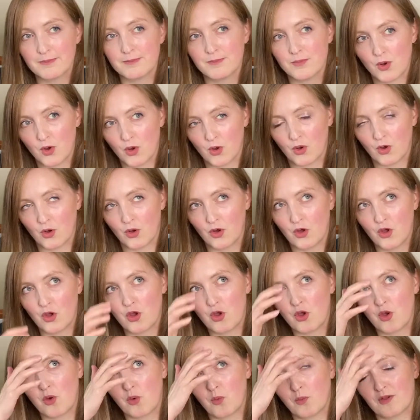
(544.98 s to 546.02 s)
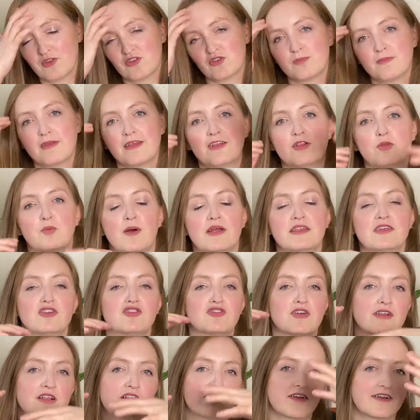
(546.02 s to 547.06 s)
more, which means when you
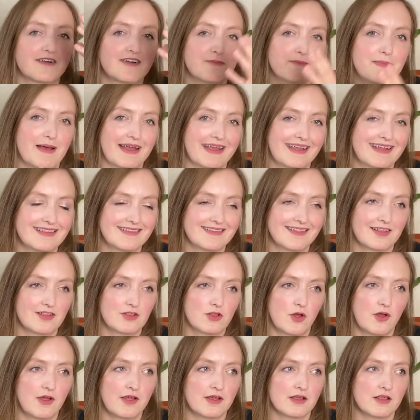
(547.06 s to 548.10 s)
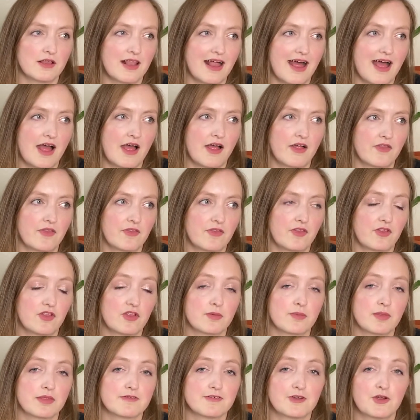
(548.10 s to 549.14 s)
transfer it back into soil and some
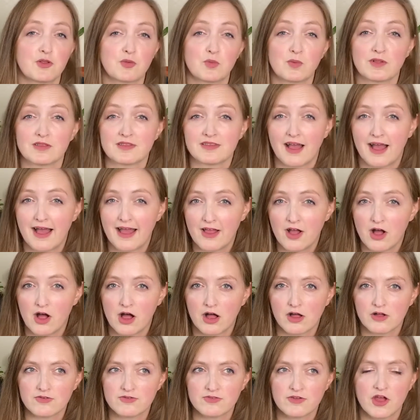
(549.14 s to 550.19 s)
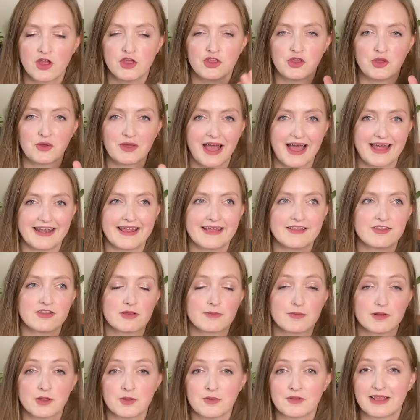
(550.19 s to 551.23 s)
of the roots will die off, you can end up
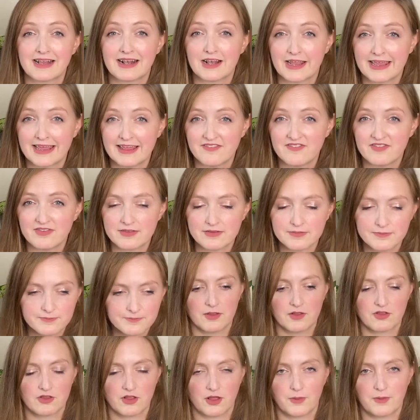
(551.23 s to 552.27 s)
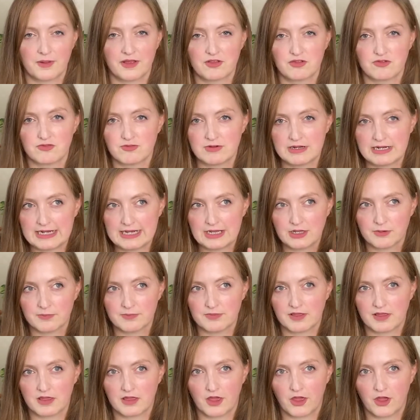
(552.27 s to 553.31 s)
losing leaves. So it's really up
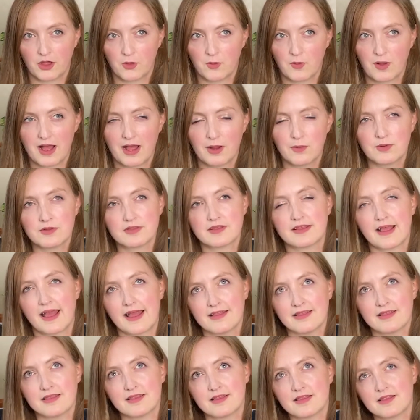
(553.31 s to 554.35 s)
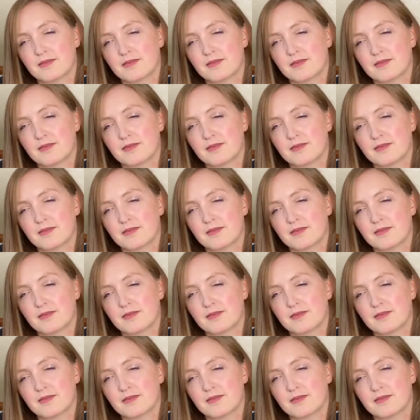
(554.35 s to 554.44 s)
to you. I would tend,